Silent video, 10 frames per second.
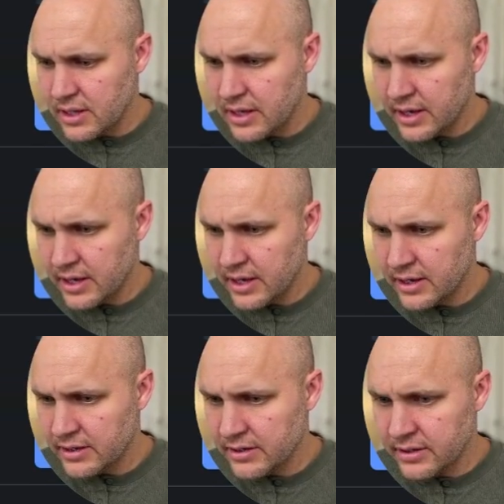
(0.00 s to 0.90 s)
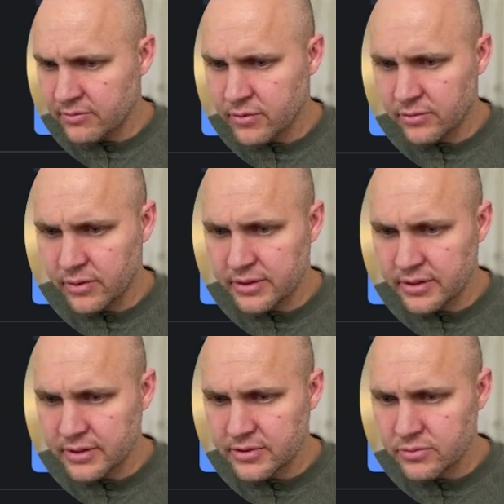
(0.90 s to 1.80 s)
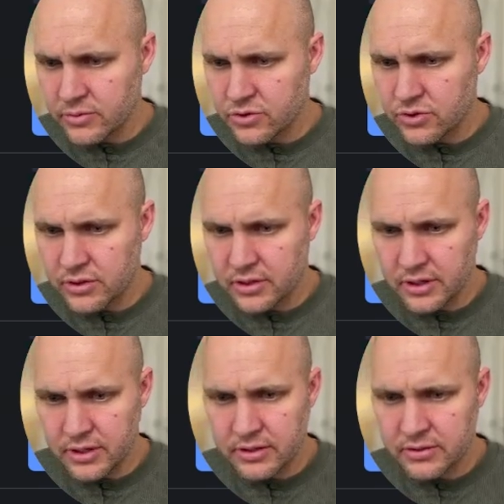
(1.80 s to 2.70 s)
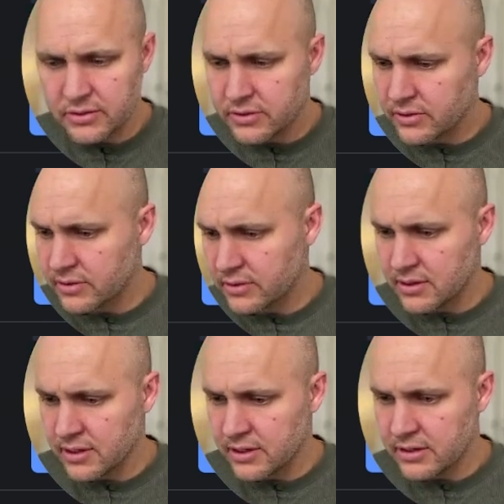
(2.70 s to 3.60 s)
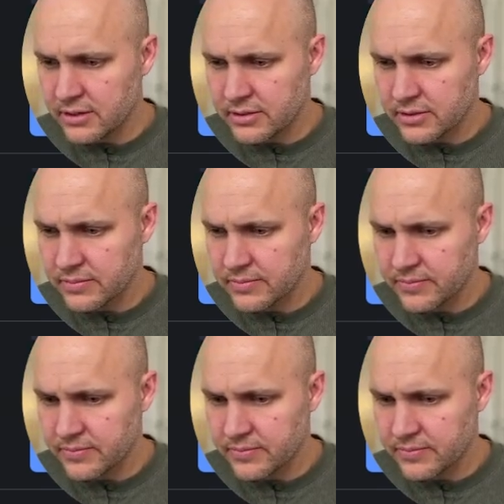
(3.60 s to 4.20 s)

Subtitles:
And if we run this, we should get our ideas.